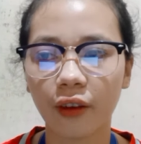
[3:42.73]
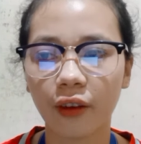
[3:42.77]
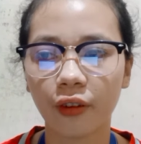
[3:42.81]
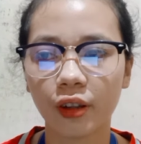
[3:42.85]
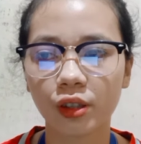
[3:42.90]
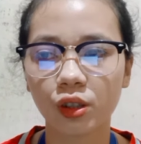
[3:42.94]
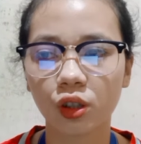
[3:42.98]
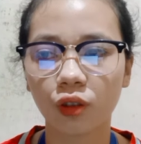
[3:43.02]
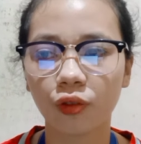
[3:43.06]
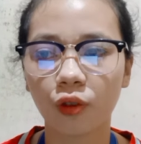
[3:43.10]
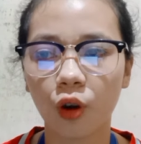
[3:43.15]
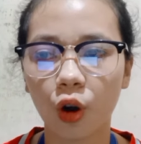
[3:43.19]

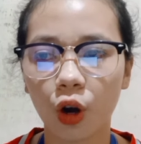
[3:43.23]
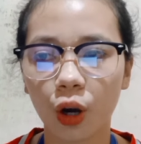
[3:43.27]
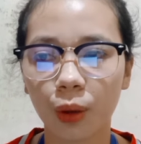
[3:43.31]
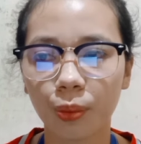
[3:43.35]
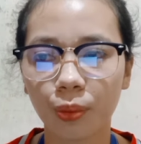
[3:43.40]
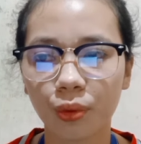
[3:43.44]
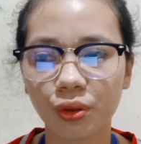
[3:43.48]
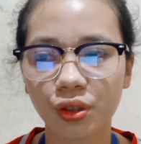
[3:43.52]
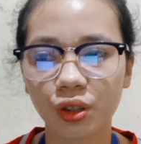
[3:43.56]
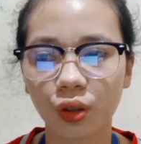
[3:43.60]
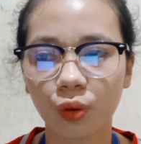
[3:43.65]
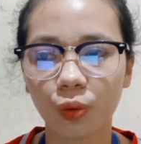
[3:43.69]
levels of
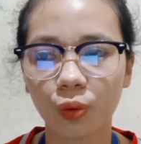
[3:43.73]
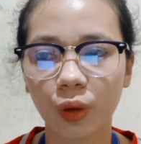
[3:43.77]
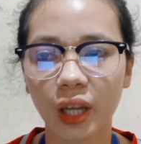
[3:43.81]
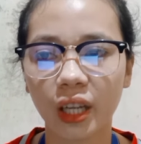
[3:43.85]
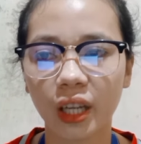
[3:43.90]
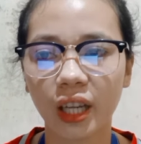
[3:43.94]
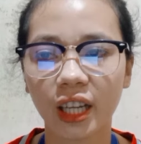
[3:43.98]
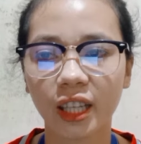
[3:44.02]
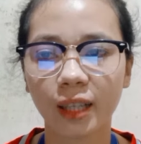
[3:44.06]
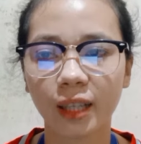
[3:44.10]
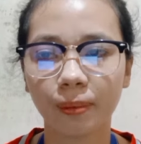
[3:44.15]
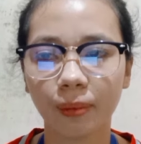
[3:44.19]
hormones
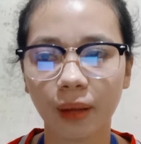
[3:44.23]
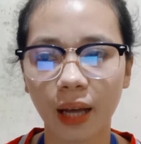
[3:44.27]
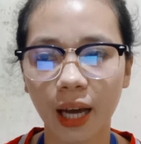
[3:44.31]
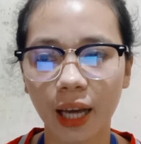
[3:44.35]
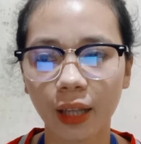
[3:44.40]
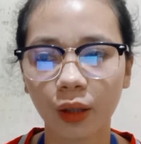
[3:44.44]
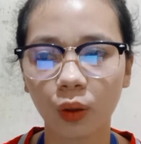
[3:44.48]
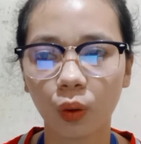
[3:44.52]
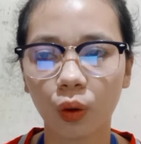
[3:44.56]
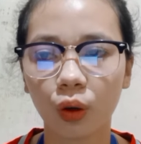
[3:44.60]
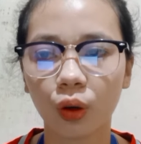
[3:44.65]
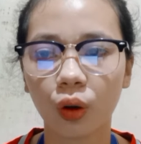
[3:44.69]
already in the
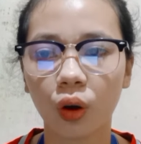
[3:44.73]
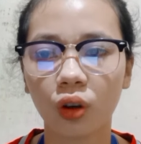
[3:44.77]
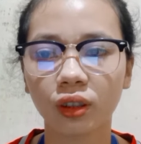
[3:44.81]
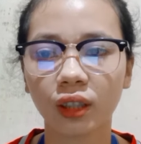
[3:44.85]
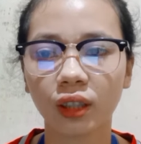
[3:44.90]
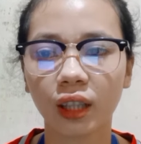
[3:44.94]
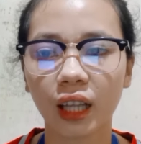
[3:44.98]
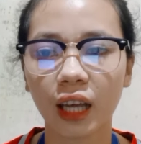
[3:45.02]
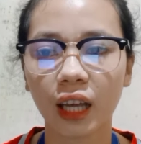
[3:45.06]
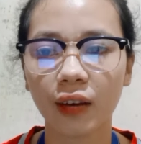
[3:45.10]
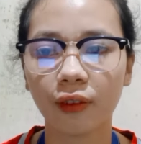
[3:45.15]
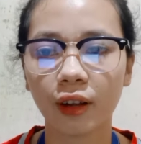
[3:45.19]
blood or
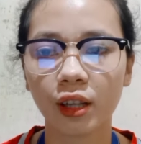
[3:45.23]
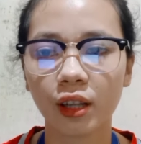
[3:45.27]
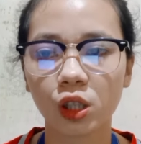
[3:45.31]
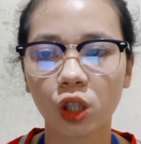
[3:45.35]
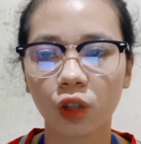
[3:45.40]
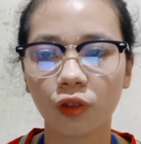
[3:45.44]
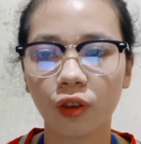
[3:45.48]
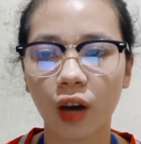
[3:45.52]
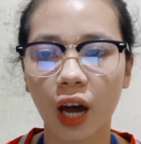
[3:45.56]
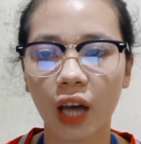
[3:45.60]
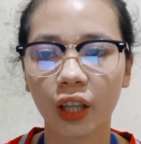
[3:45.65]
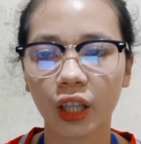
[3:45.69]
on the
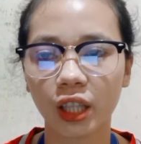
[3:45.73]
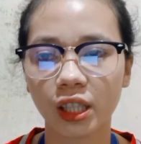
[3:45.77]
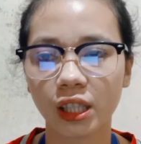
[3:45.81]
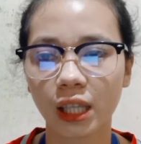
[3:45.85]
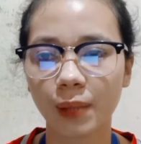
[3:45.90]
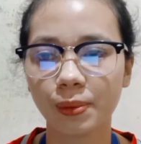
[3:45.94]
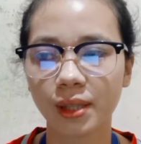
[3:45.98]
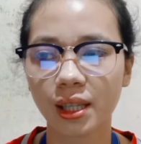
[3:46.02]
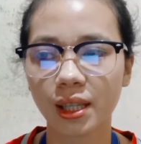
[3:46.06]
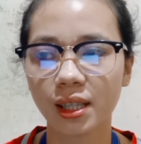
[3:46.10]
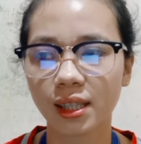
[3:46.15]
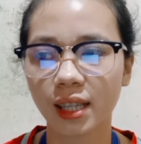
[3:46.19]
levels of other
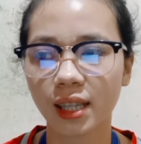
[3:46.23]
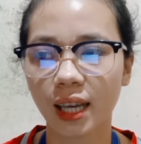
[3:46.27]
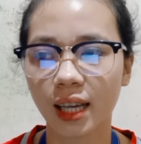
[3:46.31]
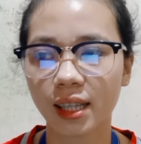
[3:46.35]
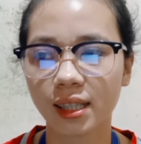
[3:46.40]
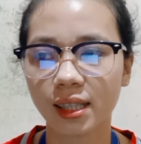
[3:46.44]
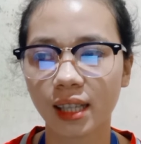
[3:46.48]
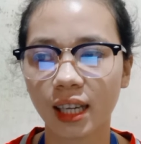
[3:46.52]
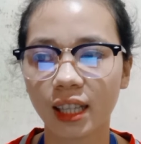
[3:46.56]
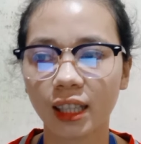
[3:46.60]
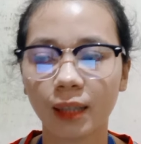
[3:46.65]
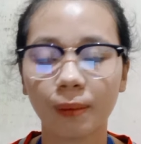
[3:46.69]

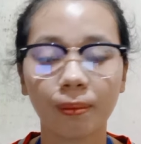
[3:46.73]
substances